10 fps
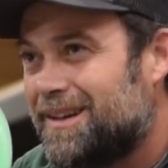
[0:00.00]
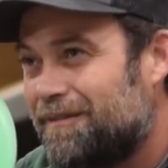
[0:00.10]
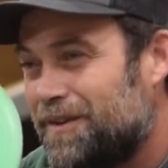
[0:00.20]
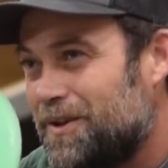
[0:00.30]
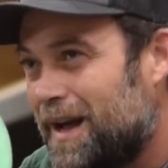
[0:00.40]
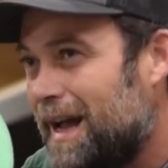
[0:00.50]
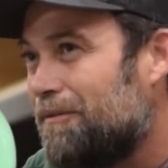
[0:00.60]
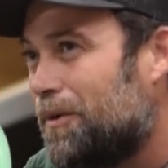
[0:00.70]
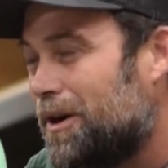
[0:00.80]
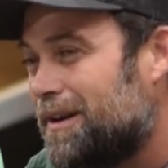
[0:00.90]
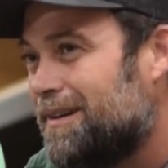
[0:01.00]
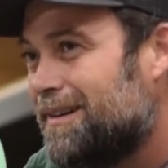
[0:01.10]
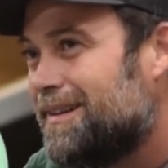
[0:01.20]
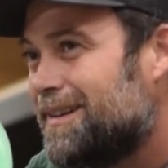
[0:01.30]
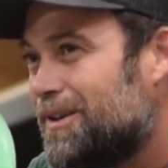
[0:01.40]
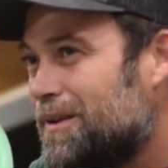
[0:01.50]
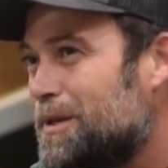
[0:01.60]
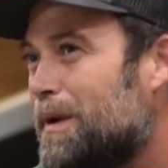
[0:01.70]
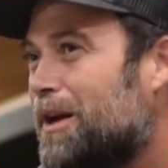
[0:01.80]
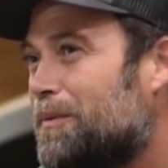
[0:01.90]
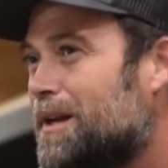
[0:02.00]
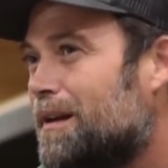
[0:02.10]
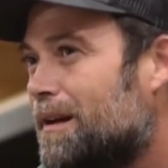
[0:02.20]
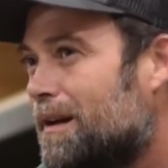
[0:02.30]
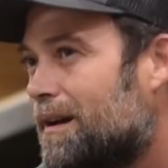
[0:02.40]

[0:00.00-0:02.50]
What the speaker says: If you have one, you email me,